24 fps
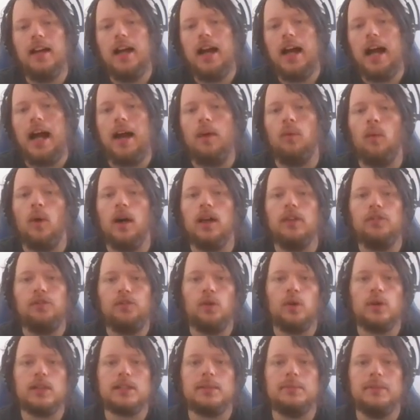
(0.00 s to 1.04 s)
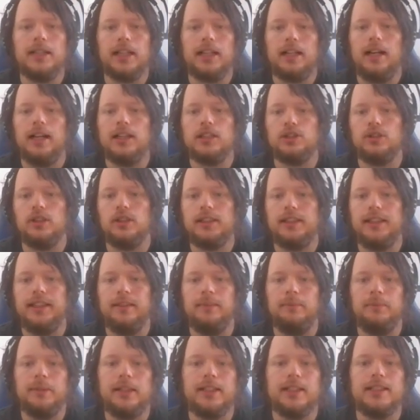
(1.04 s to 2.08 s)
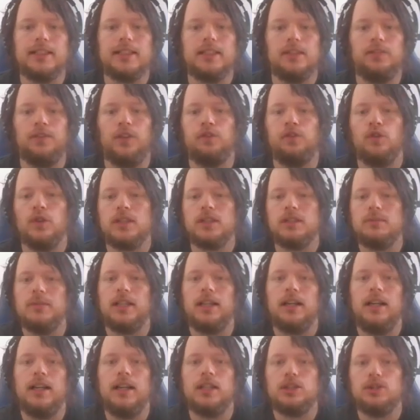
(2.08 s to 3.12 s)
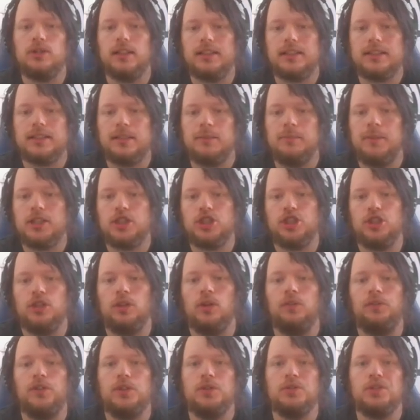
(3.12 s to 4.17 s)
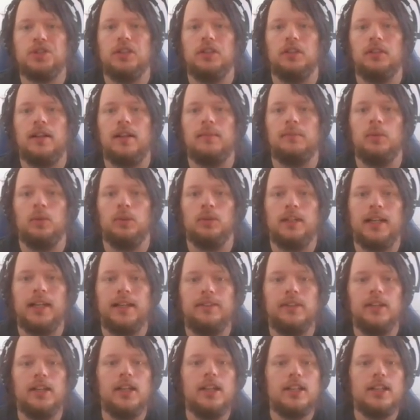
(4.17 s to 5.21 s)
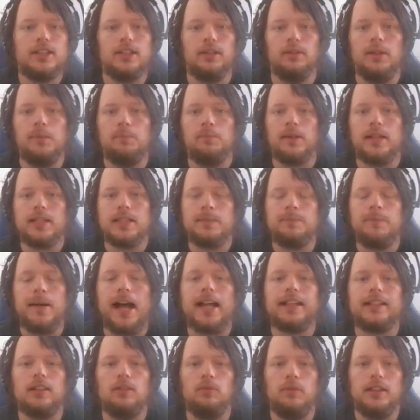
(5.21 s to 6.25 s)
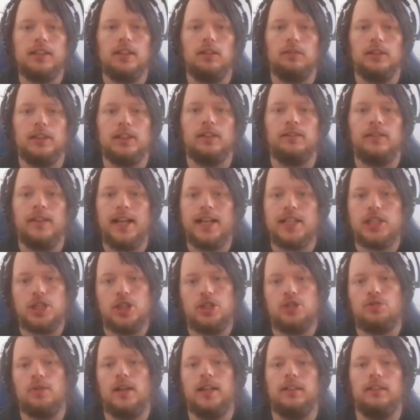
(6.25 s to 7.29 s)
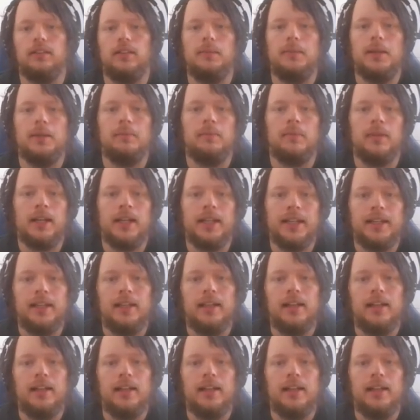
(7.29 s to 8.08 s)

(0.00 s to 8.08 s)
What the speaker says: I want to force him in the construct here, because if I force him in the construct, it's gonna make Shaddoll Fusion a lot more live. So he brings back the window with the rest to try to limit my